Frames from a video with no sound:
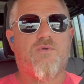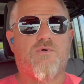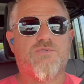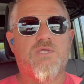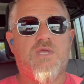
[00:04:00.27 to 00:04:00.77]

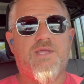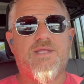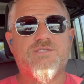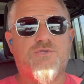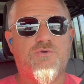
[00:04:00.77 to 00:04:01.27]
holes.
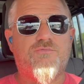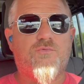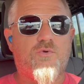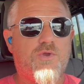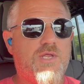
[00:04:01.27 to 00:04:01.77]
It's good
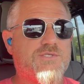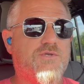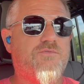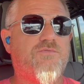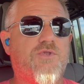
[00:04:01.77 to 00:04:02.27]
for you. It's
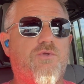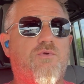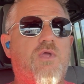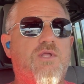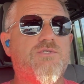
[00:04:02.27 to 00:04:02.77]
good for
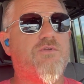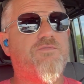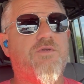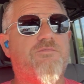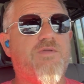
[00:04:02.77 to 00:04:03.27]

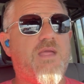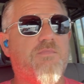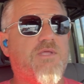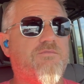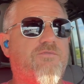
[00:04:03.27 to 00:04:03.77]
your
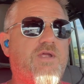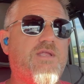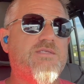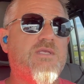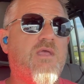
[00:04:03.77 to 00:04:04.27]
family and
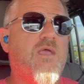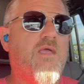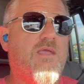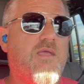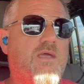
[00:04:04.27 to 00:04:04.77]
friends.
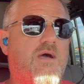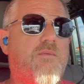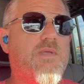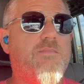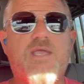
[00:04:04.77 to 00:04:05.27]

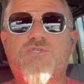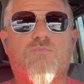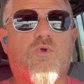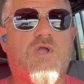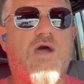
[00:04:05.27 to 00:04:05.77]
It makes you a
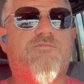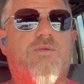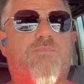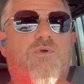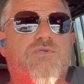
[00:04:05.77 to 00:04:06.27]
more
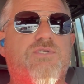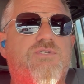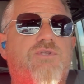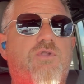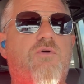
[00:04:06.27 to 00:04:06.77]
confident person
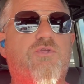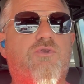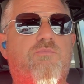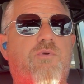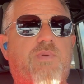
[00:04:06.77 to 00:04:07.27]
to know that
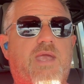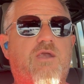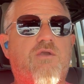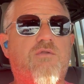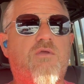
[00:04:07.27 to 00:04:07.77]
you're
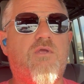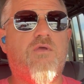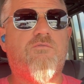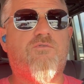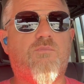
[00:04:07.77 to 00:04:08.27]
prepared
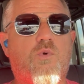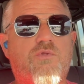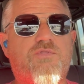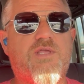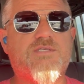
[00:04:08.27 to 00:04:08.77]
for more
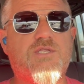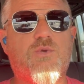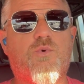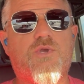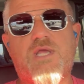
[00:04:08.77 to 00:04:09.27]
things than you
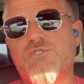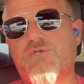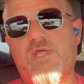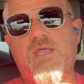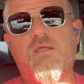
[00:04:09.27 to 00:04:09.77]
were
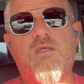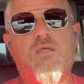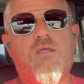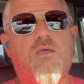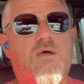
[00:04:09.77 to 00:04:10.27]
yesterday.
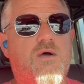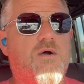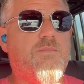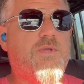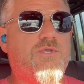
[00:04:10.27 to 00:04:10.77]

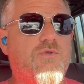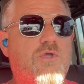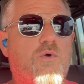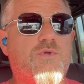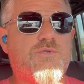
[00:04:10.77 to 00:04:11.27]
And you
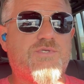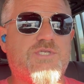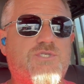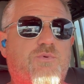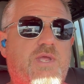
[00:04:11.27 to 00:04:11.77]
go into a
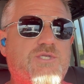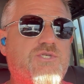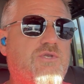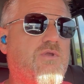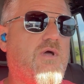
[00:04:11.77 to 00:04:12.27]

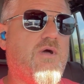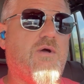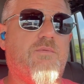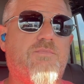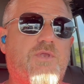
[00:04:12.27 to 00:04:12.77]
situation,
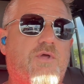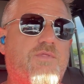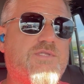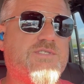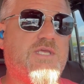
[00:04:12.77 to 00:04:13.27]

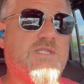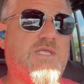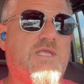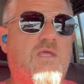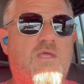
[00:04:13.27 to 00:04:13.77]
that suddenly,